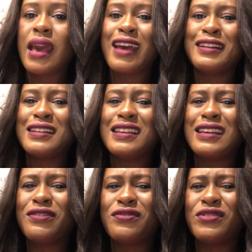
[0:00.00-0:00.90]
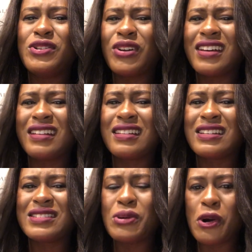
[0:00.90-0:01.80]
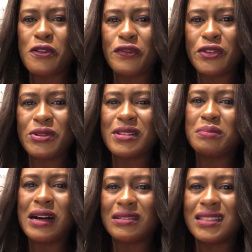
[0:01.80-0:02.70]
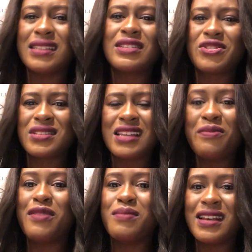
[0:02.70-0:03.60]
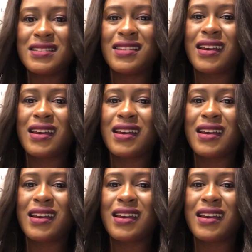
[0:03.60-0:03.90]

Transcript: And if you're still confused about this, just send me a message.